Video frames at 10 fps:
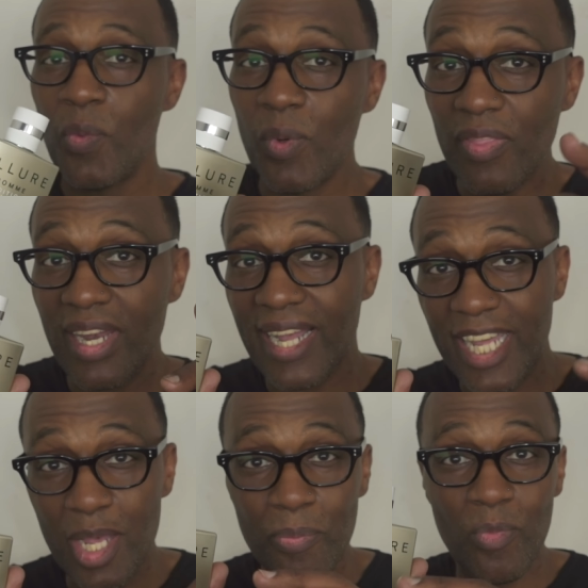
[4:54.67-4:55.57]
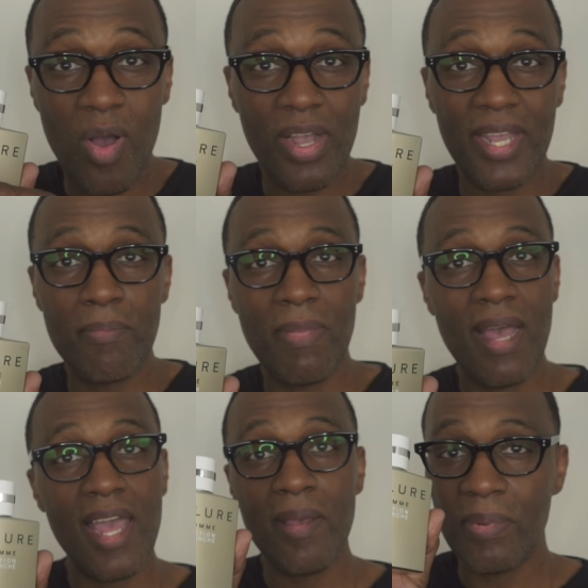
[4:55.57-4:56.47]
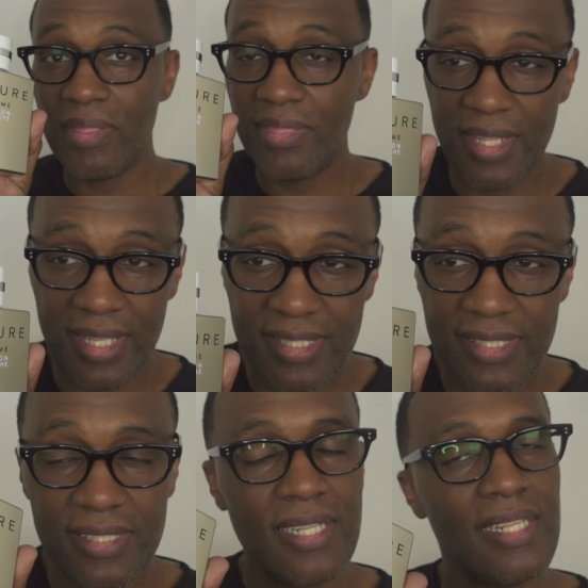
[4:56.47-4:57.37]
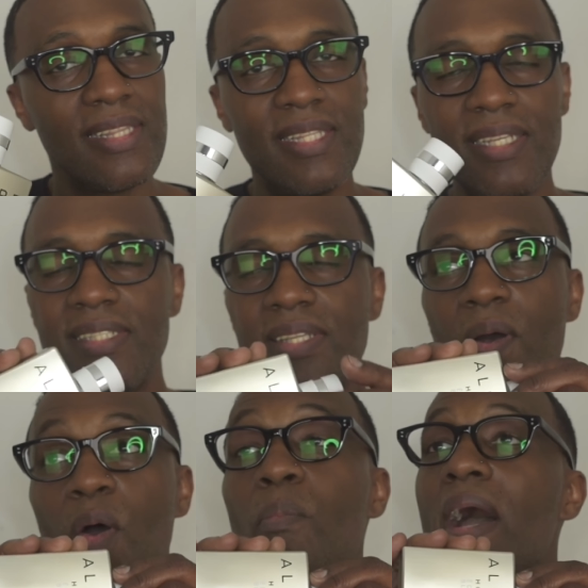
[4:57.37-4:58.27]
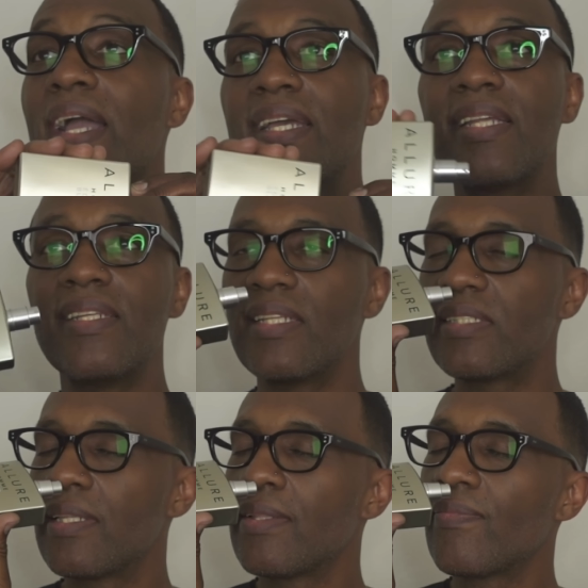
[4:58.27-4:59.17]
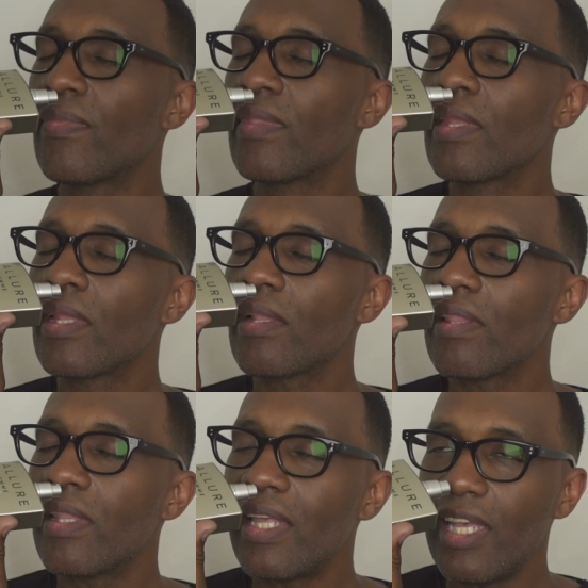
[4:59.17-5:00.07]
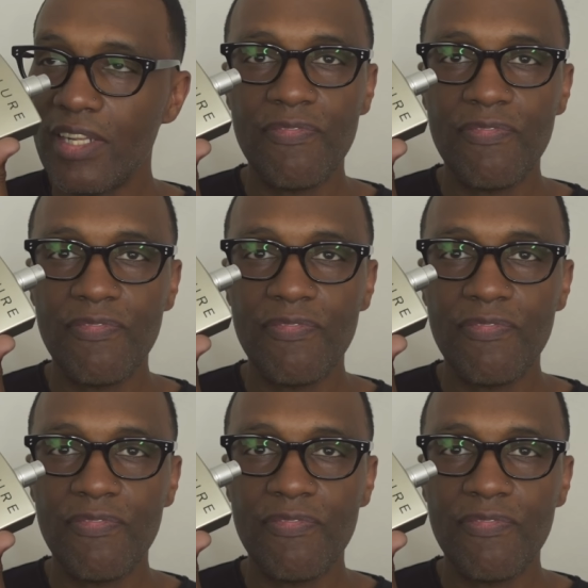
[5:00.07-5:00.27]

One that I kept walking by, but this, this, oh my goodness. It